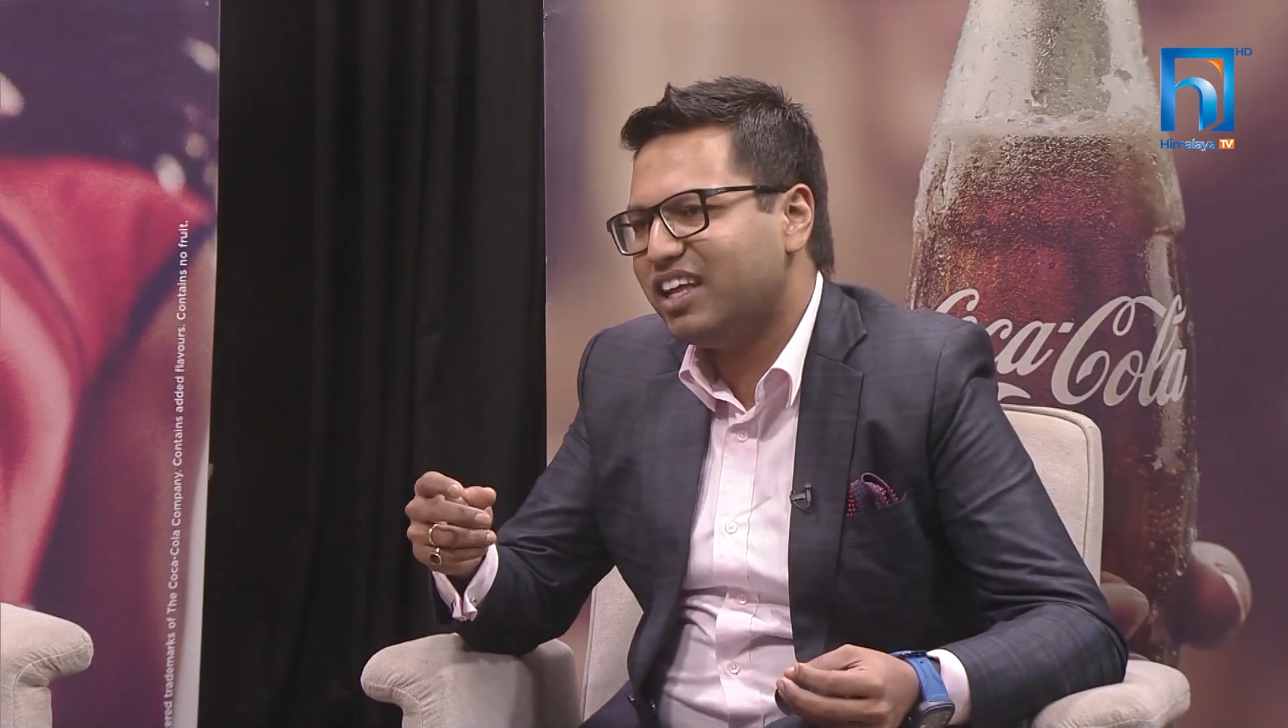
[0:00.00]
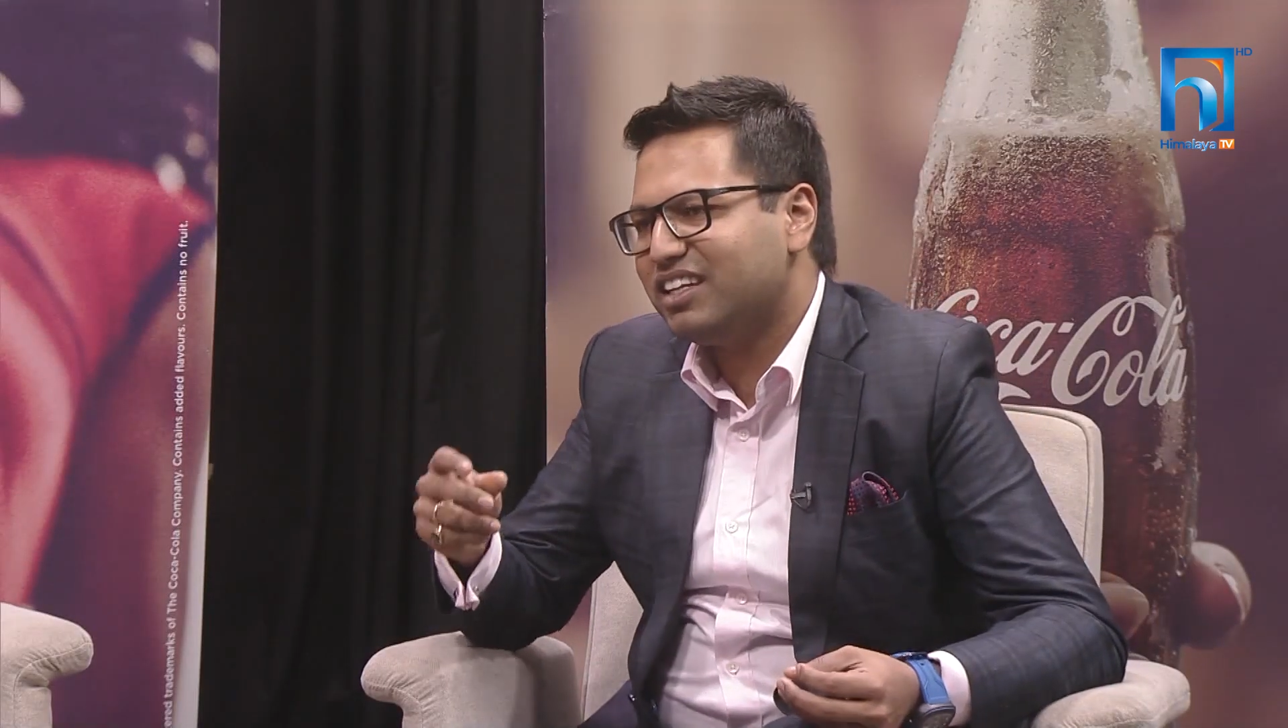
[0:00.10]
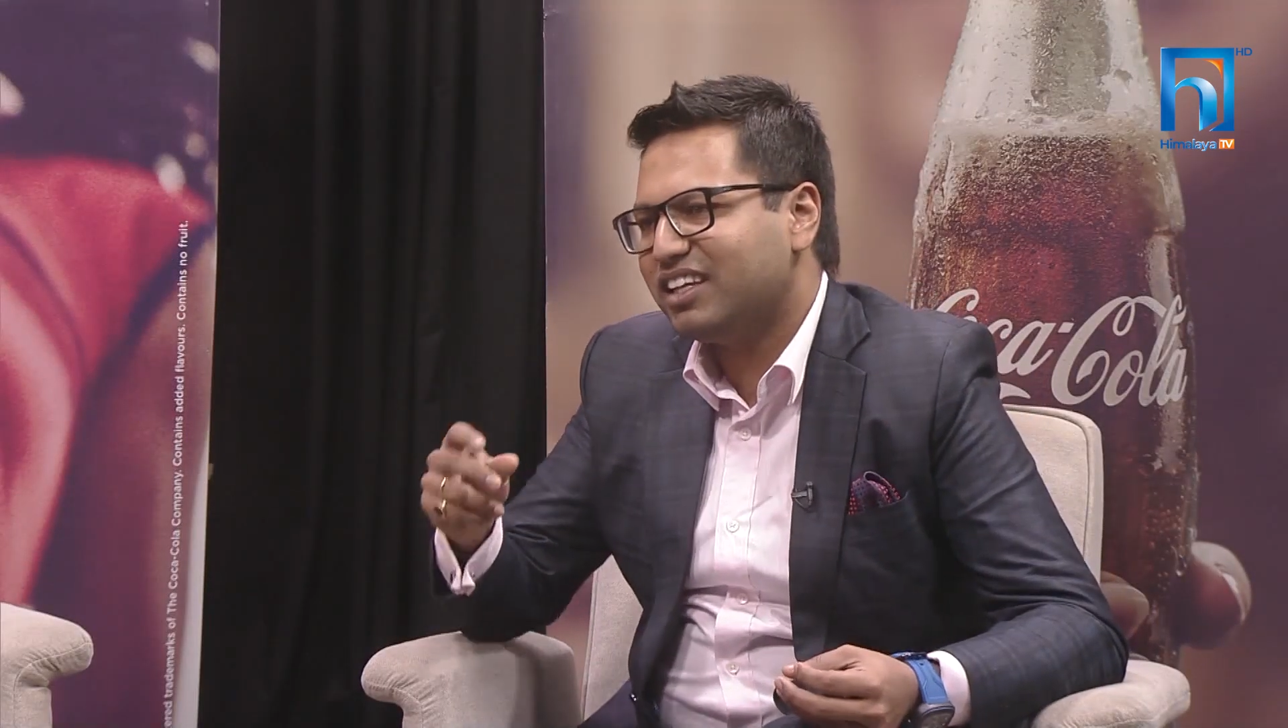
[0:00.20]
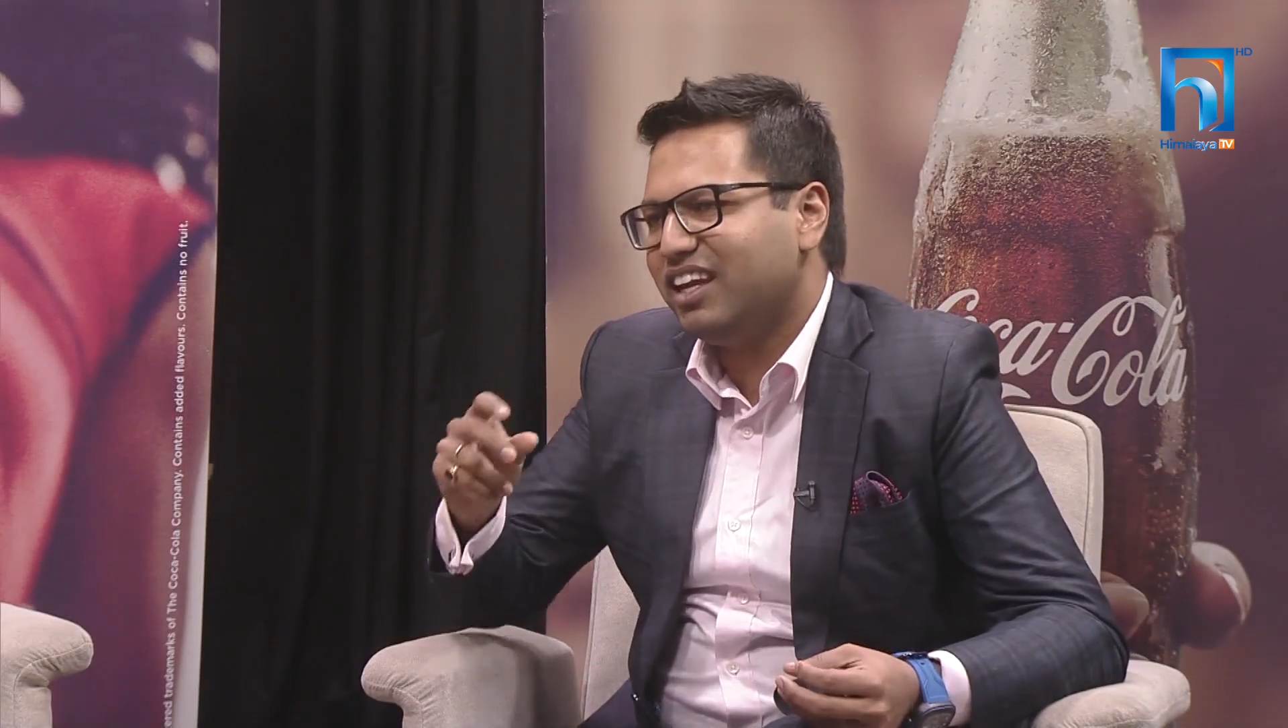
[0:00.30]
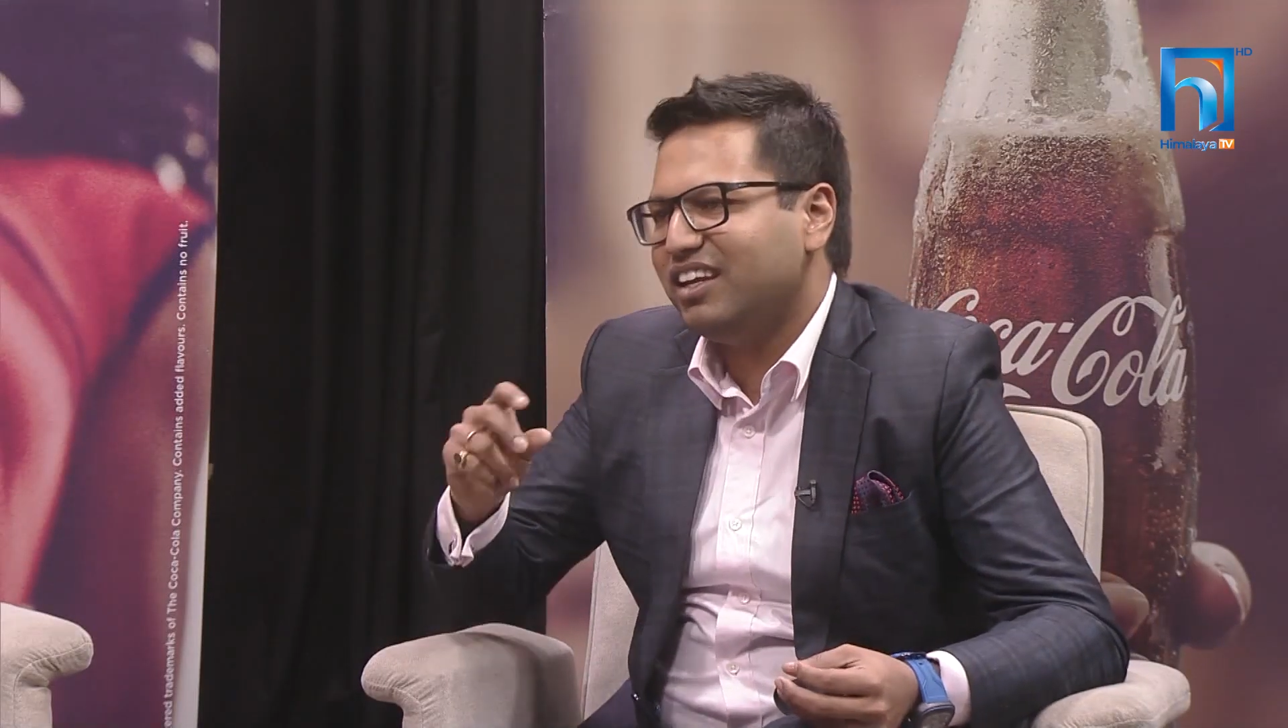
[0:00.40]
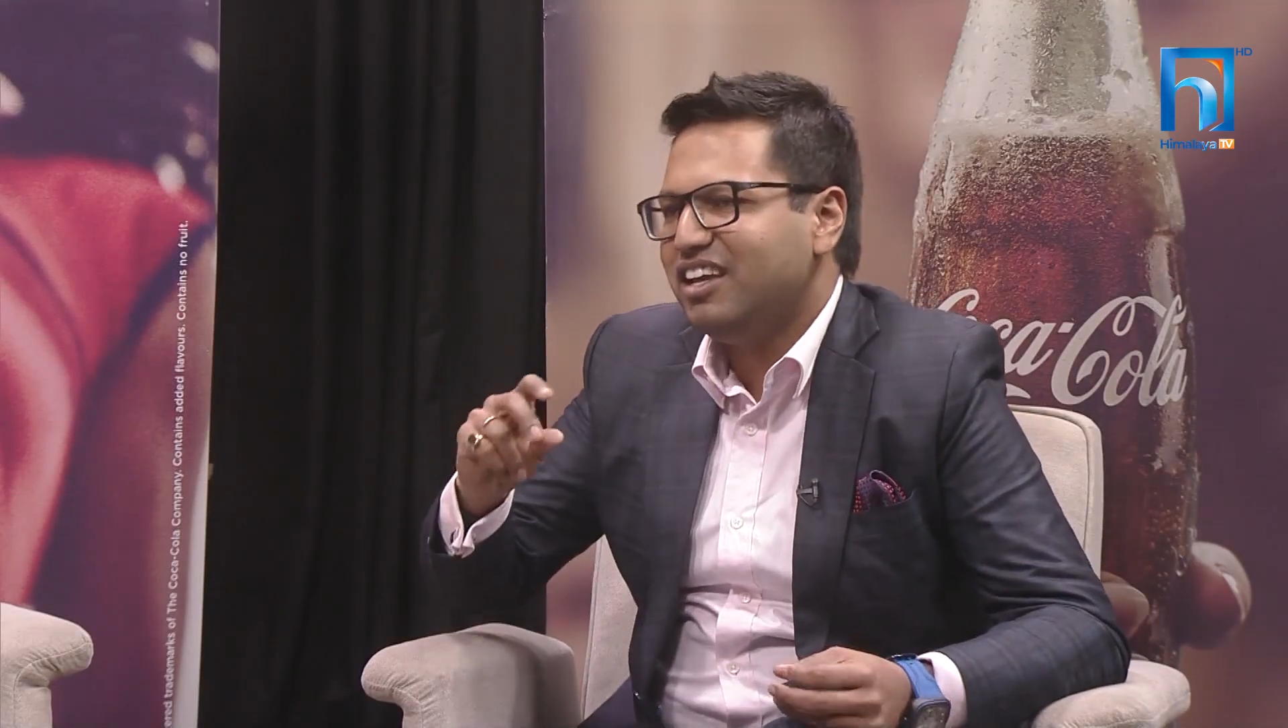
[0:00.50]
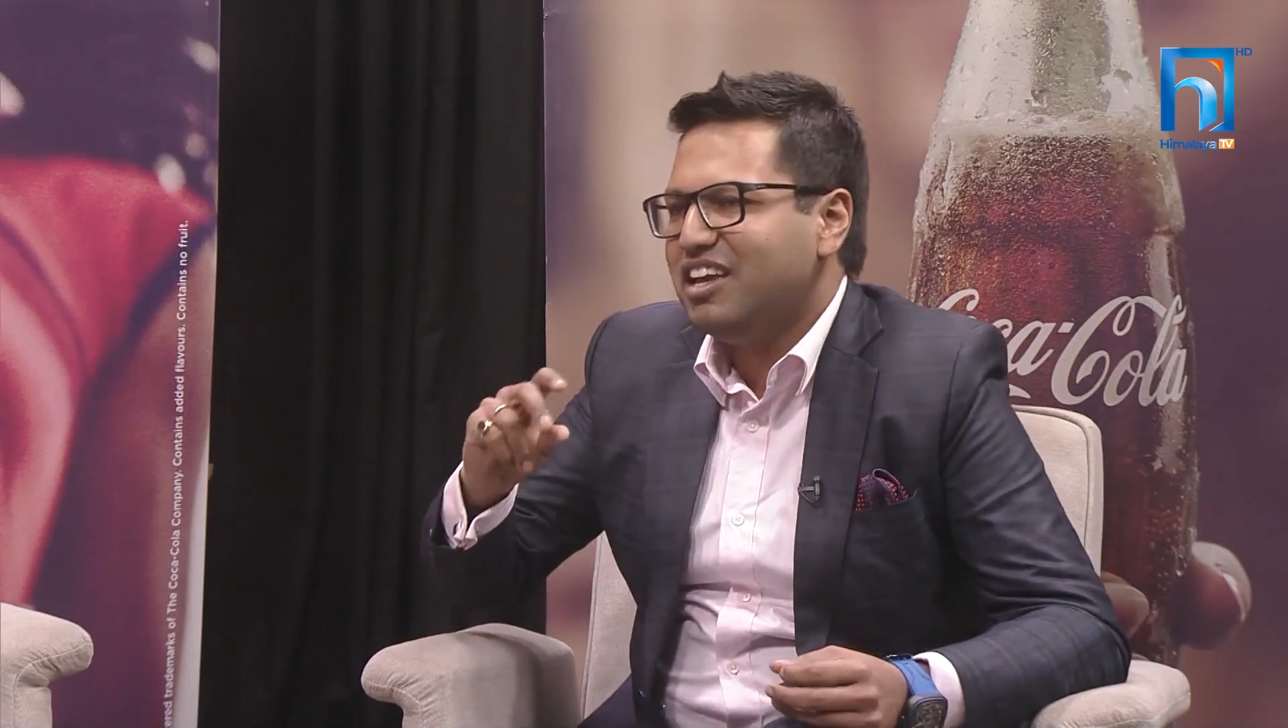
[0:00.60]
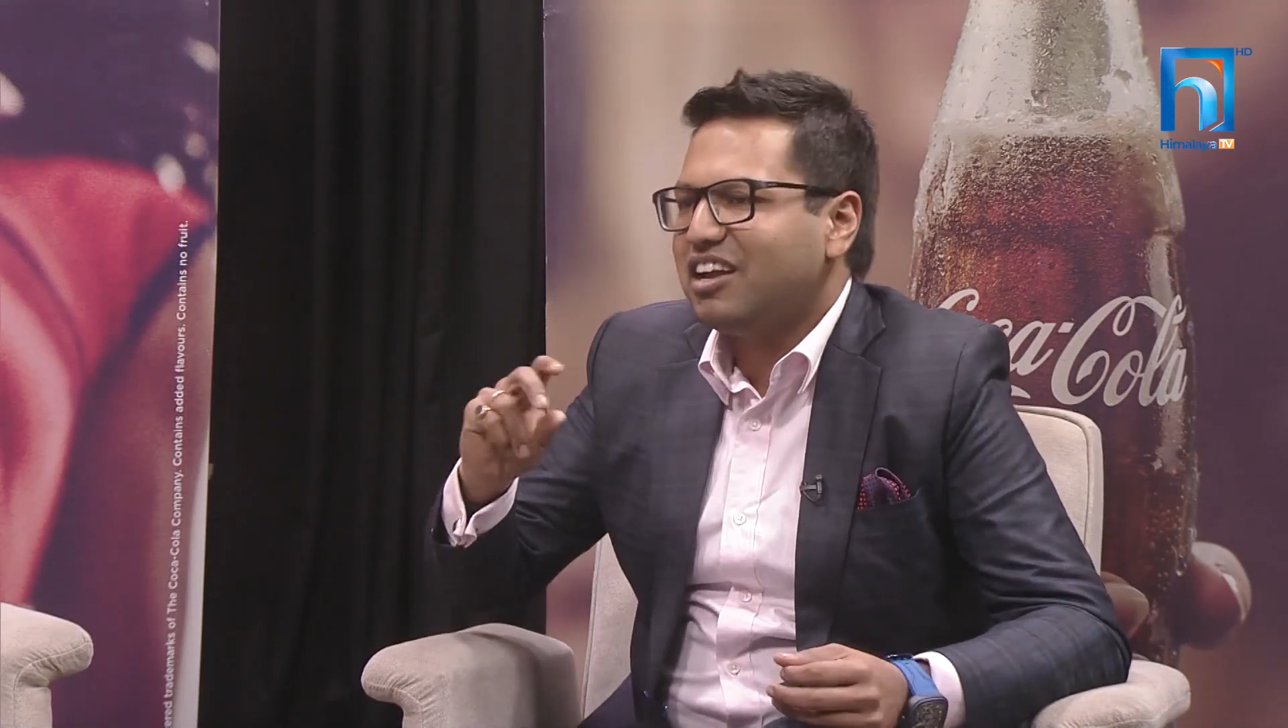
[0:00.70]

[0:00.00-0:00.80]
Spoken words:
that can